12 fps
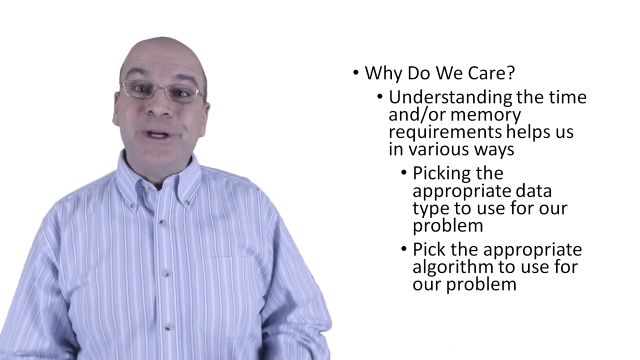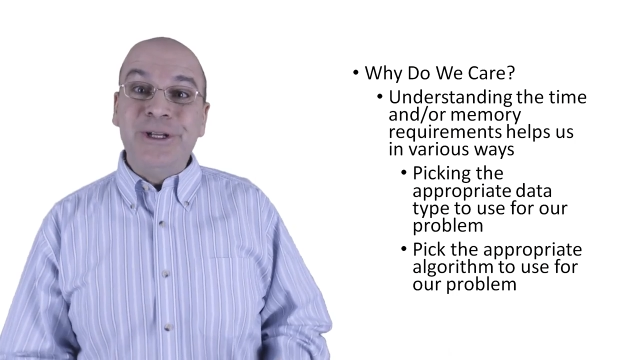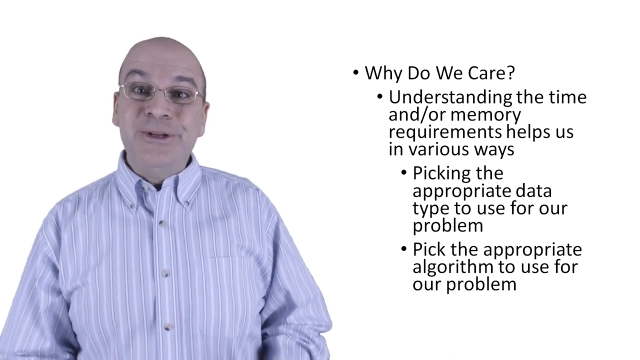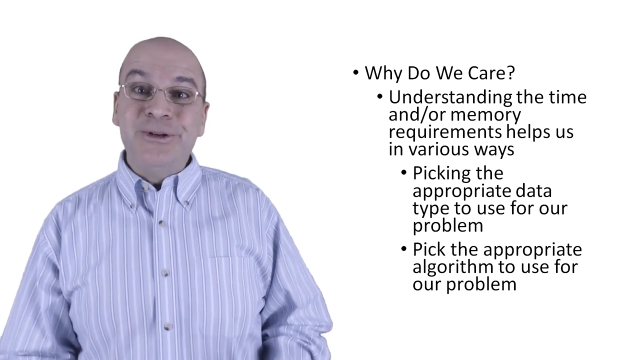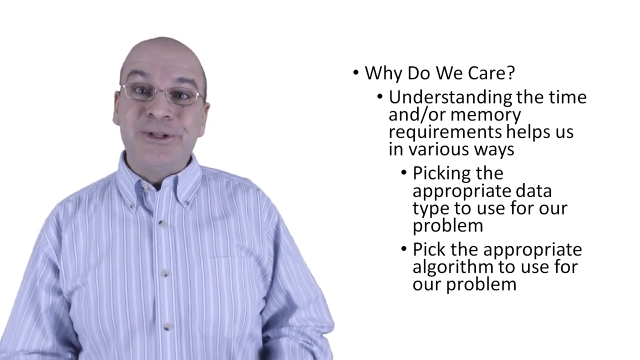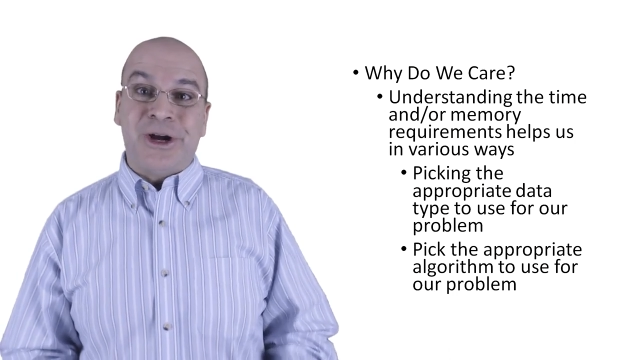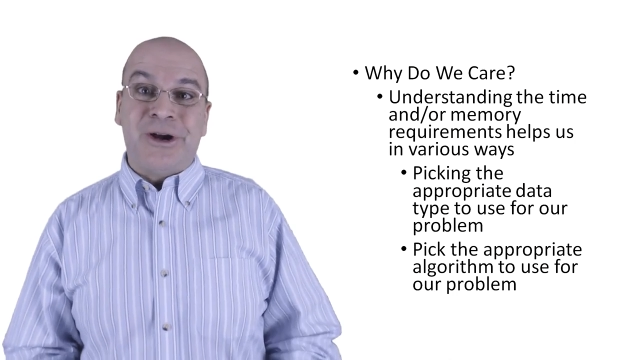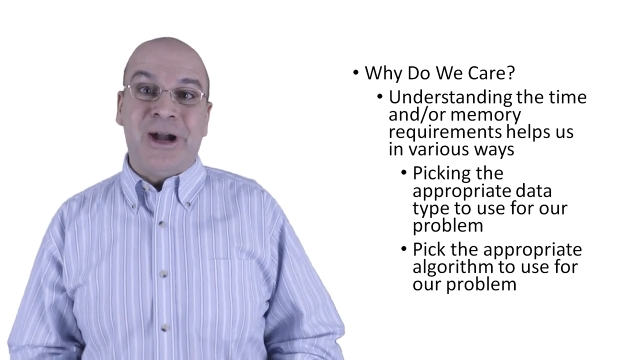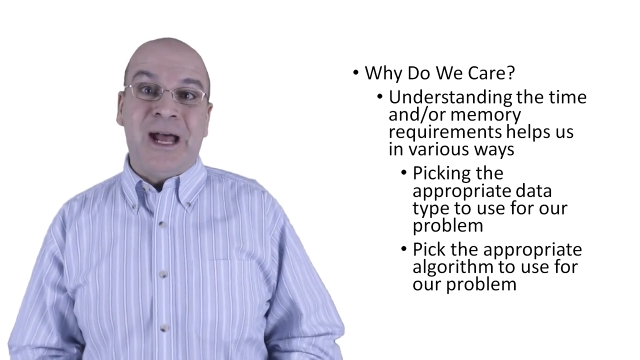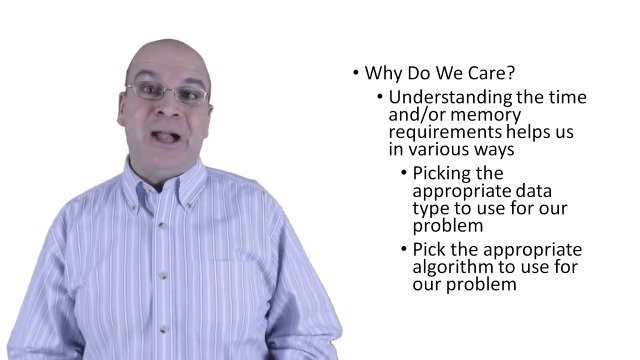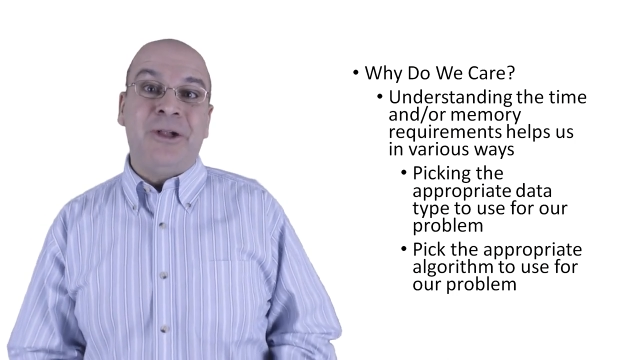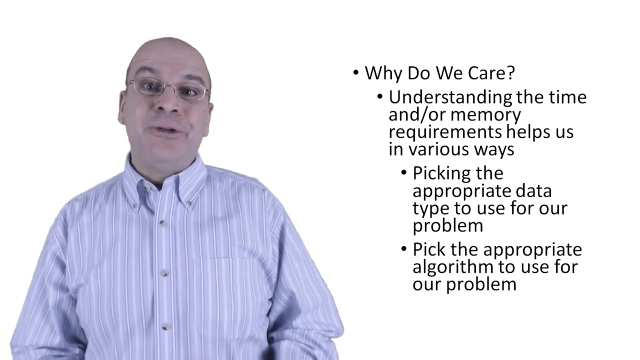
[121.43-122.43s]
can use our
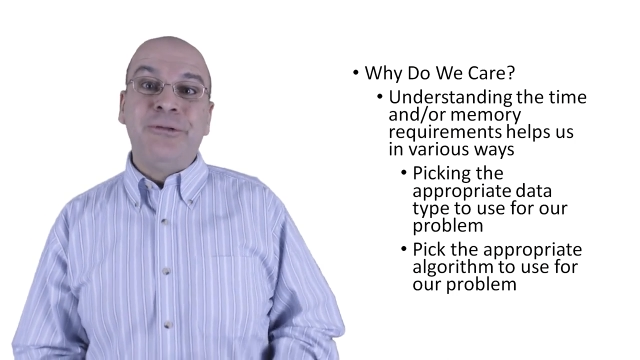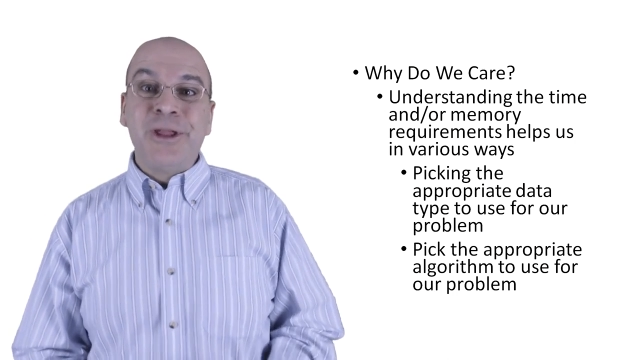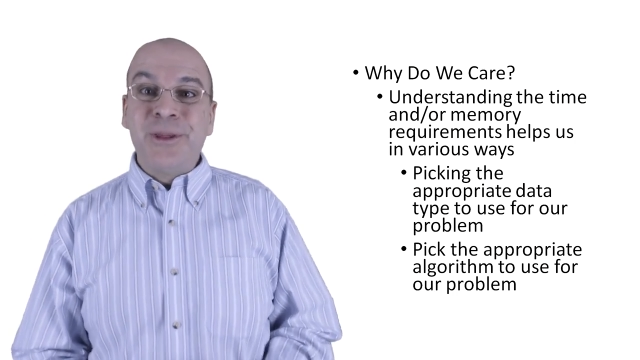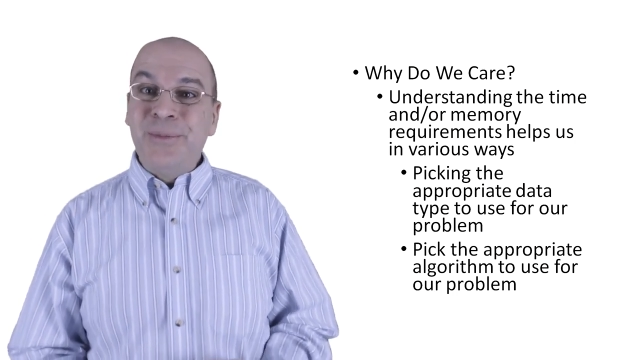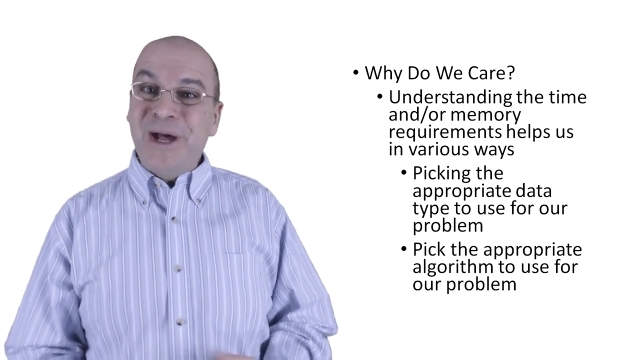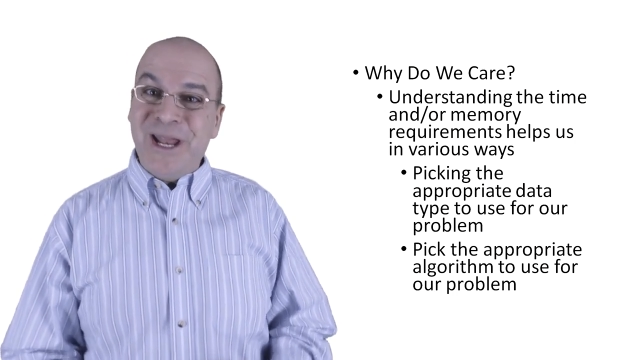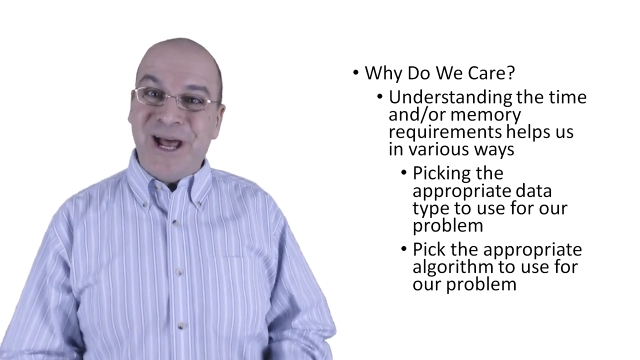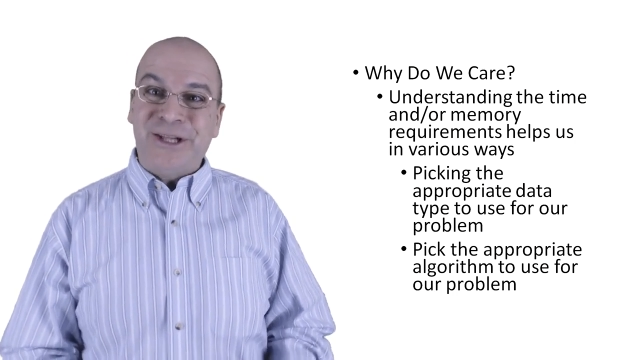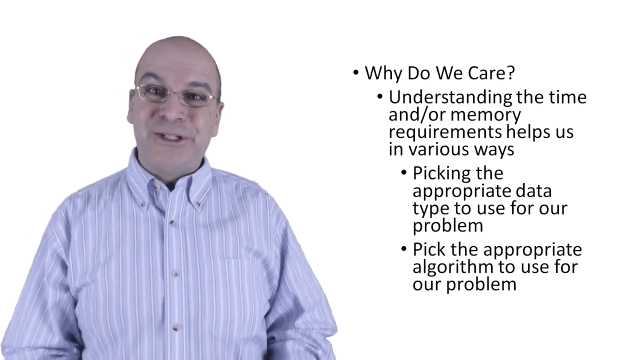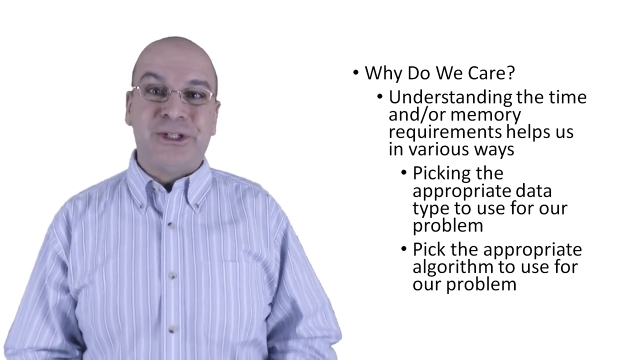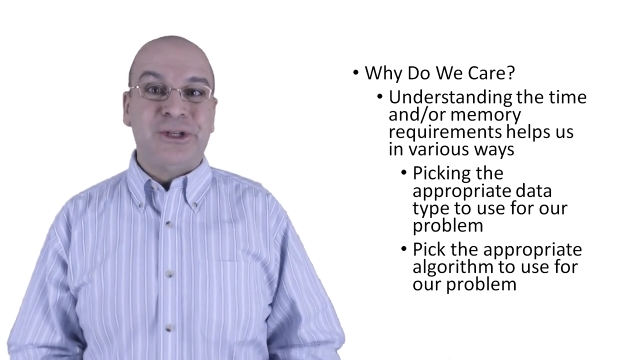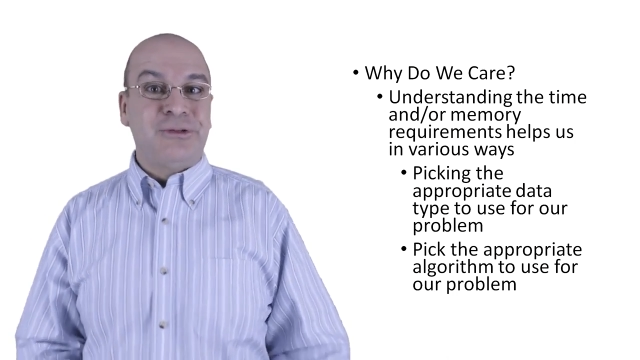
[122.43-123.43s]
algorithm
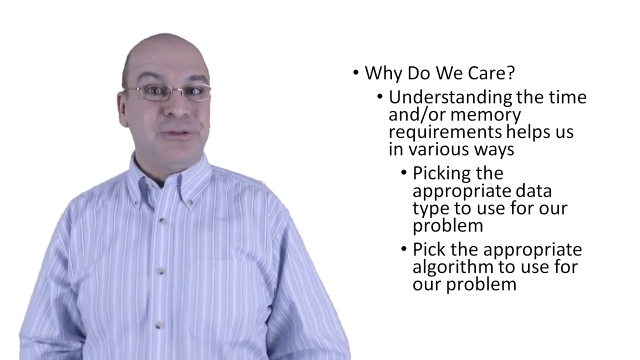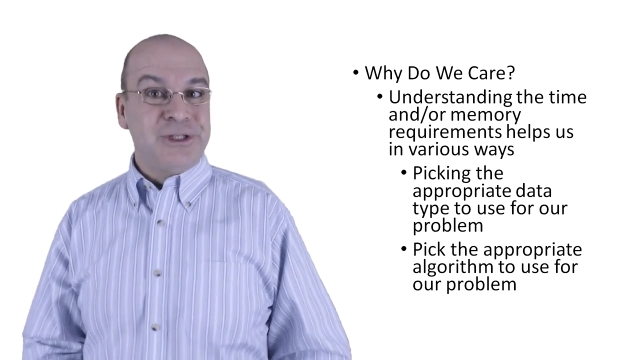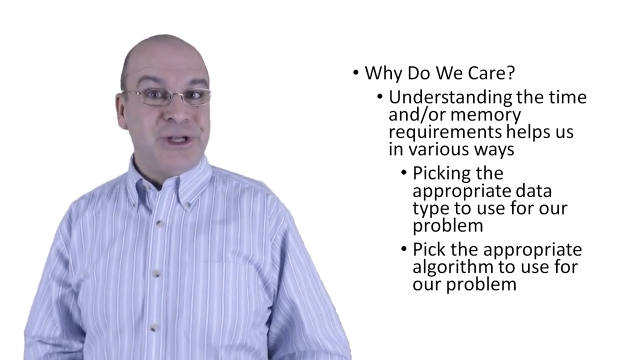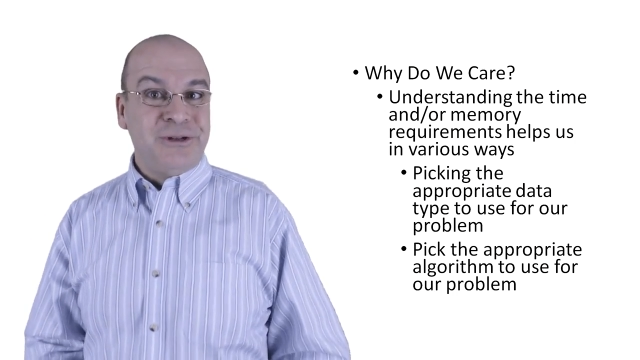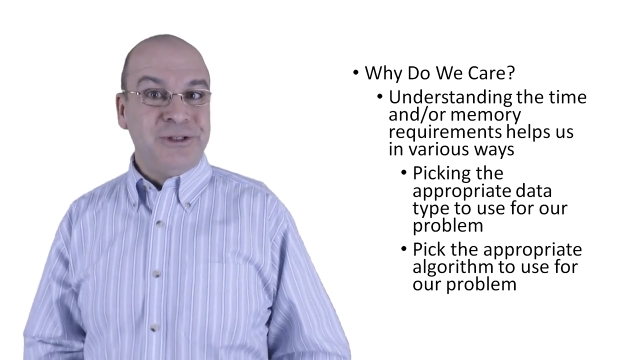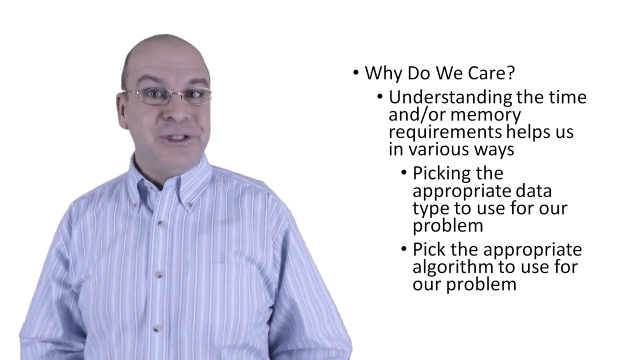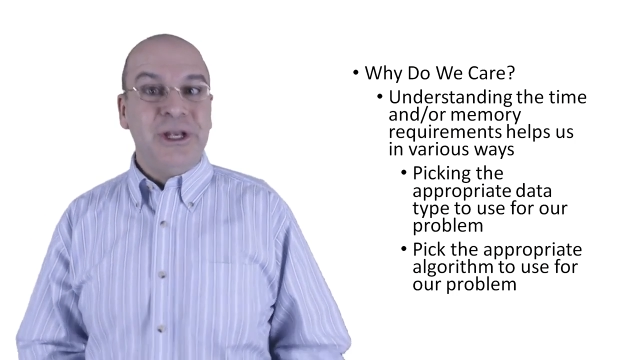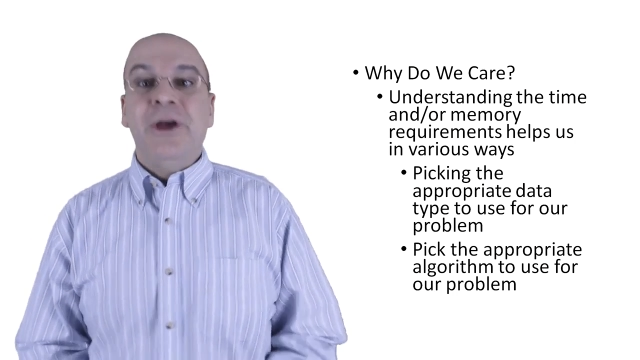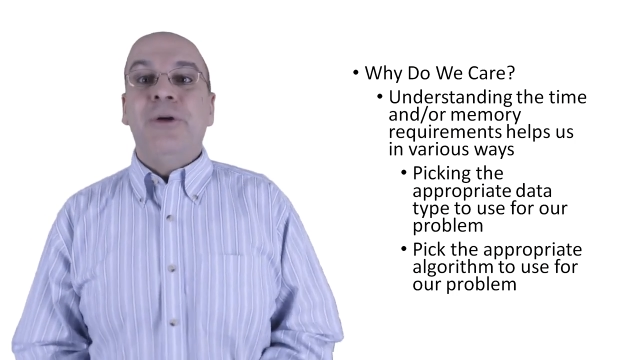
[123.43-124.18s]
analysis results